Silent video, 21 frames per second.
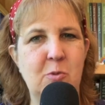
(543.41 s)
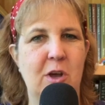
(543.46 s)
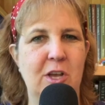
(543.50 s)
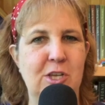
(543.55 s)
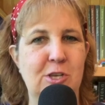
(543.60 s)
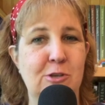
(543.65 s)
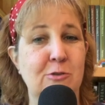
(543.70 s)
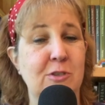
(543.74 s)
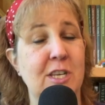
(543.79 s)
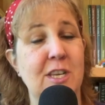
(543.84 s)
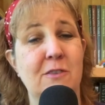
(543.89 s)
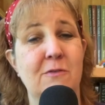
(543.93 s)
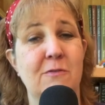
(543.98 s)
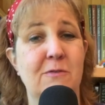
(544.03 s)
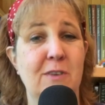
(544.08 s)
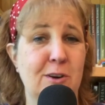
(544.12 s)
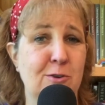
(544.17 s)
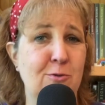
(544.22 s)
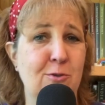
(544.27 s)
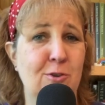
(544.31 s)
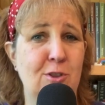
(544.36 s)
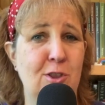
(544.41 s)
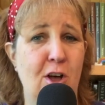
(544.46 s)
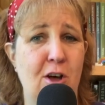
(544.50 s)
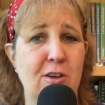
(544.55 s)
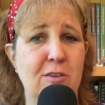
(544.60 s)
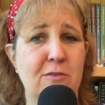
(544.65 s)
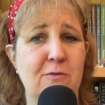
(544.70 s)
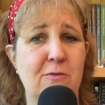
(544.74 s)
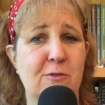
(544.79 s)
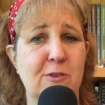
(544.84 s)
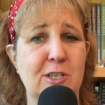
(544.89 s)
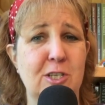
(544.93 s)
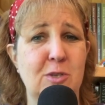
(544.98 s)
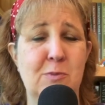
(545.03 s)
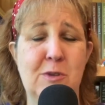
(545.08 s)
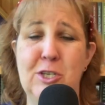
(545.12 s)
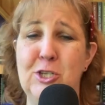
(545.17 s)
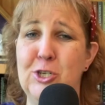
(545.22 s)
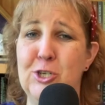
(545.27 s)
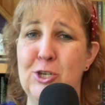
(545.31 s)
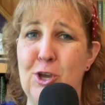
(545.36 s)
while using federal law
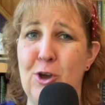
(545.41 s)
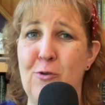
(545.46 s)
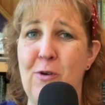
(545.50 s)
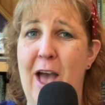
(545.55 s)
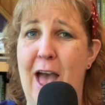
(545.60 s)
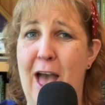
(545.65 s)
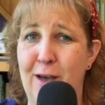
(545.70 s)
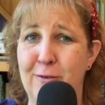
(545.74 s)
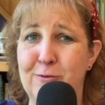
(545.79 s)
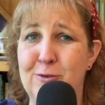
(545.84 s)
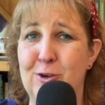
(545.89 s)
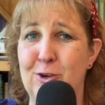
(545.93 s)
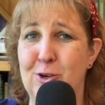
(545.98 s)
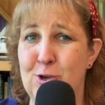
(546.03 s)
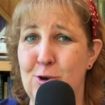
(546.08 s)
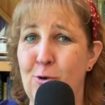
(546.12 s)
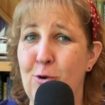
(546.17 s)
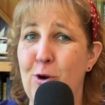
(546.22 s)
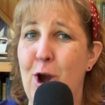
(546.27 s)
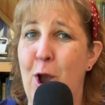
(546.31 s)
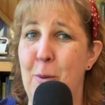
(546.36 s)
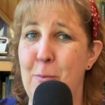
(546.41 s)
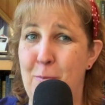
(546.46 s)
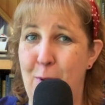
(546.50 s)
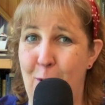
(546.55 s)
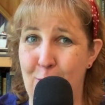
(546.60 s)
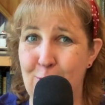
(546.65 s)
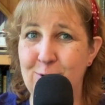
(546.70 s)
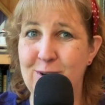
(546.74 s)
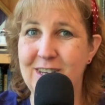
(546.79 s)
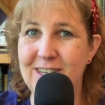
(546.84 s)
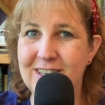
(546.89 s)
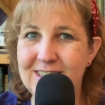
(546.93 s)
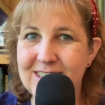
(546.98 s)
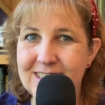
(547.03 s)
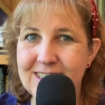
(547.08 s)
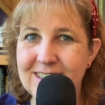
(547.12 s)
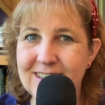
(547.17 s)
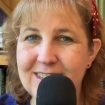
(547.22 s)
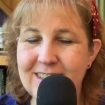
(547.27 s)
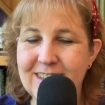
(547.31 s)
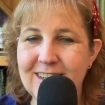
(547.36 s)
enforcement to go after your
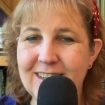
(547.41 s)
opponent?